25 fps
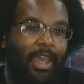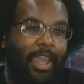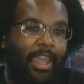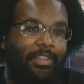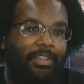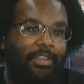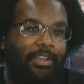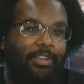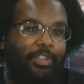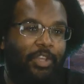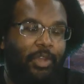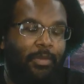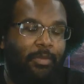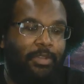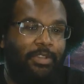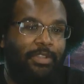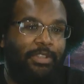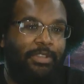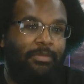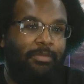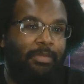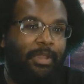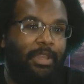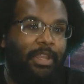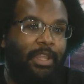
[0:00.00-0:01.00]
Atheist
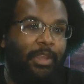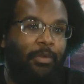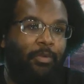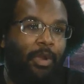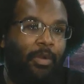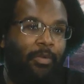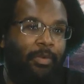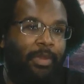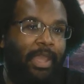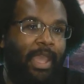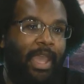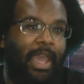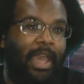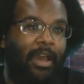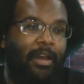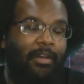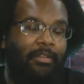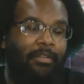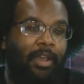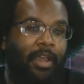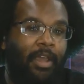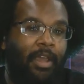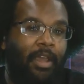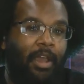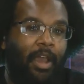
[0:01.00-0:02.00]
Humanist meeting where we
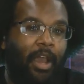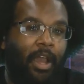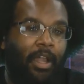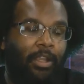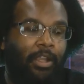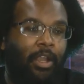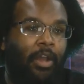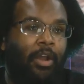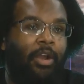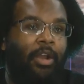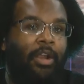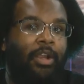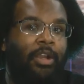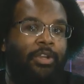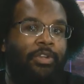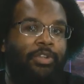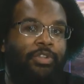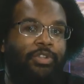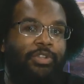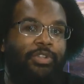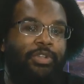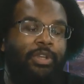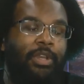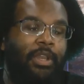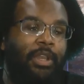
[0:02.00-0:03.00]
have a
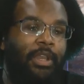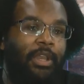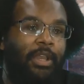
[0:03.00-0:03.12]
large